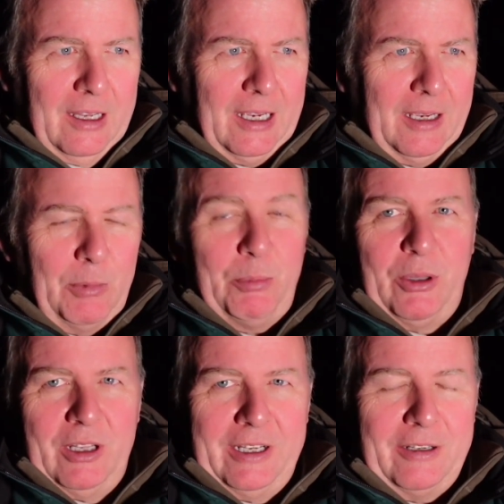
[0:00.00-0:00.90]
and we
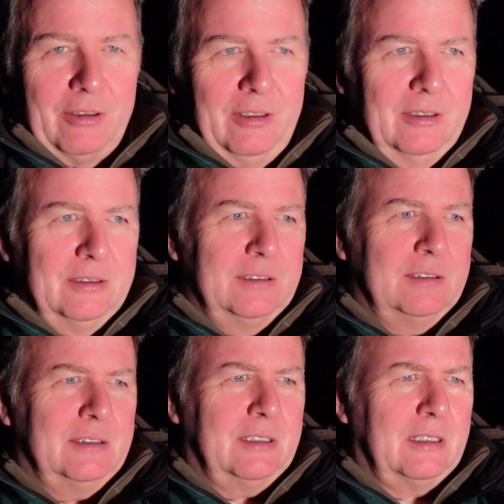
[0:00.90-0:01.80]
put the lid on,
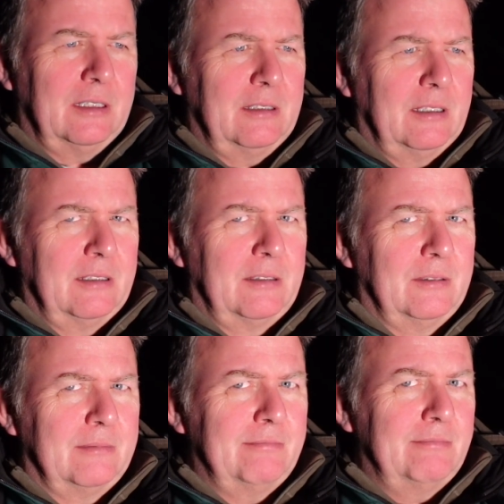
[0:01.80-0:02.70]
and I
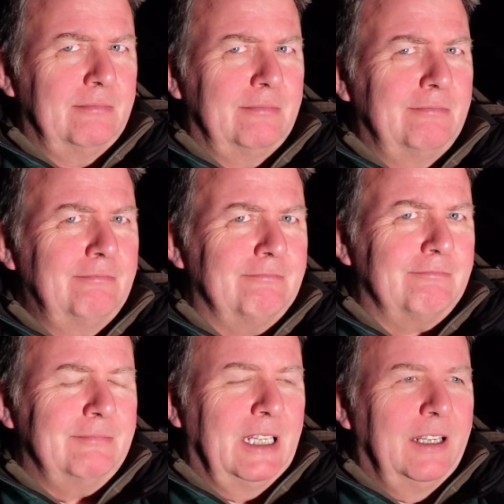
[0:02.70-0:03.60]
thought,
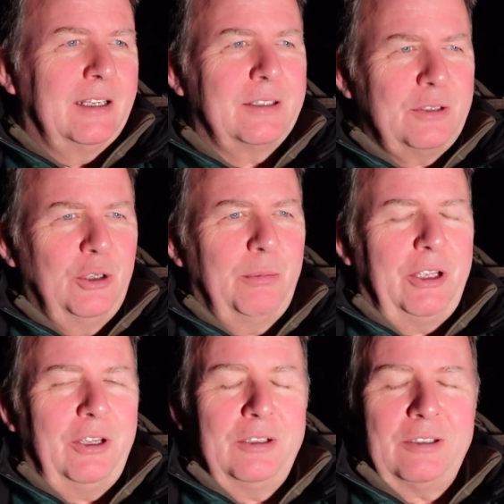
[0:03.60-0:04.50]
because normally
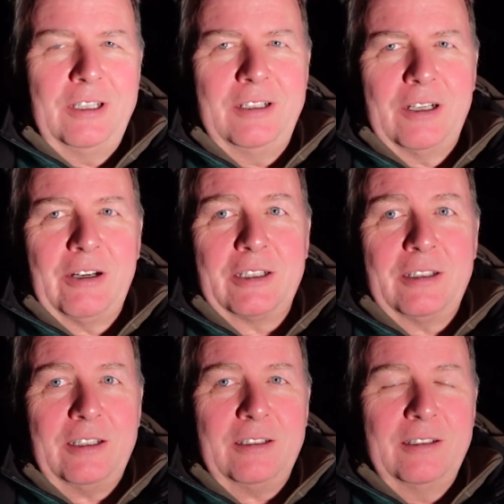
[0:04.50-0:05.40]
you use an indirect
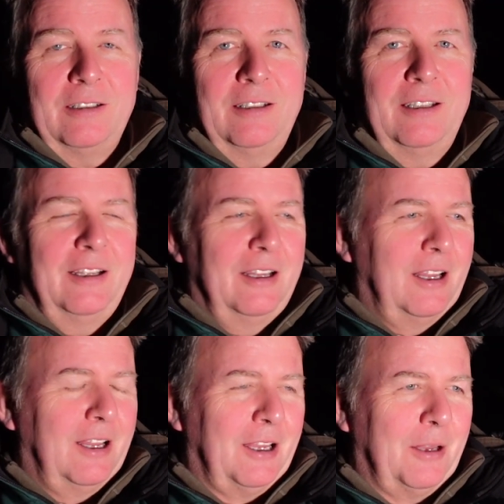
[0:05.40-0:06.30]
heat,
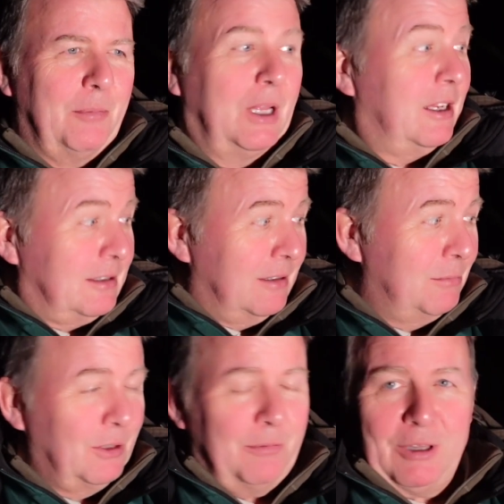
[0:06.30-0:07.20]
as I'm
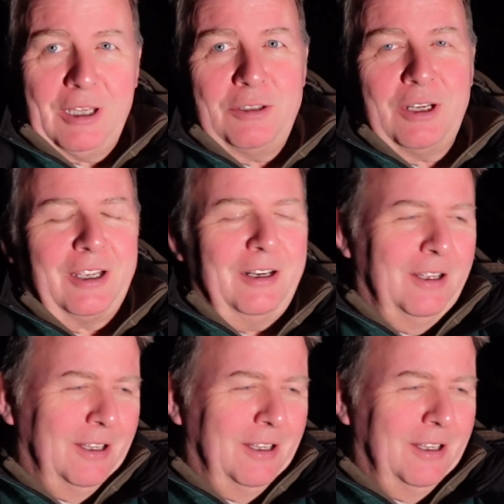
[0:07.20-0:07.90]
doing with that chicken.